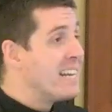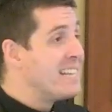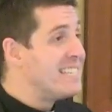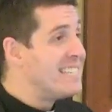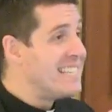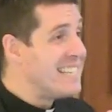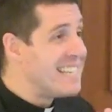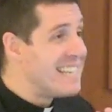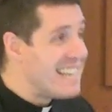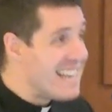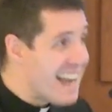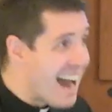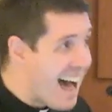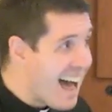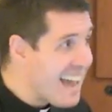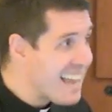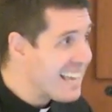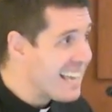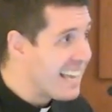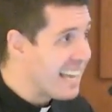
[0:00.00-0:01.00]

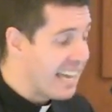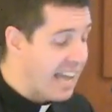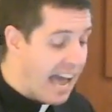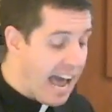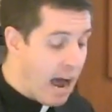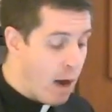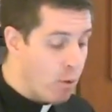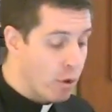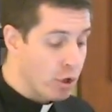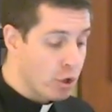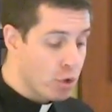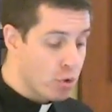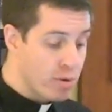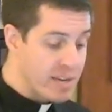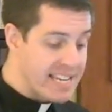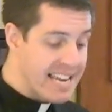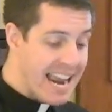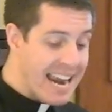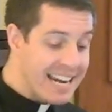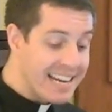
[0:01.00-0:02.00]
denying our
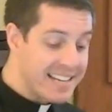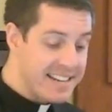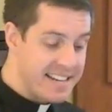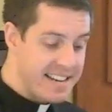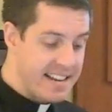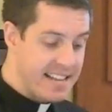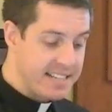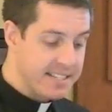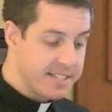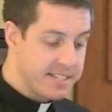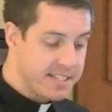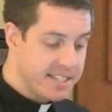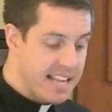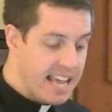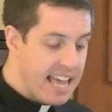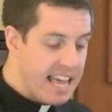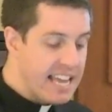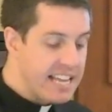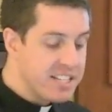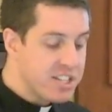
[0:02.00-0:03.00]
createdness
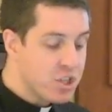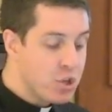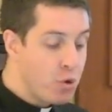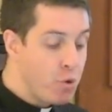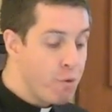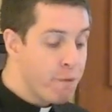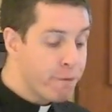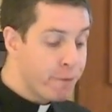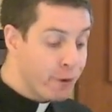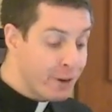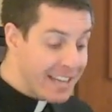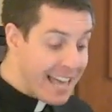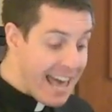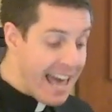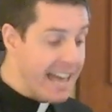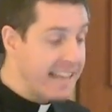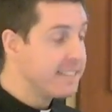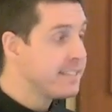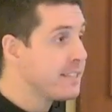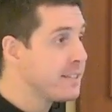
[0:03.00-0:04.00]
is to
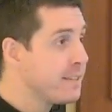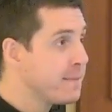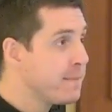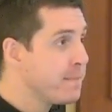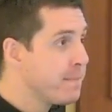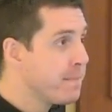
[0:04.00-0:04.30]
forget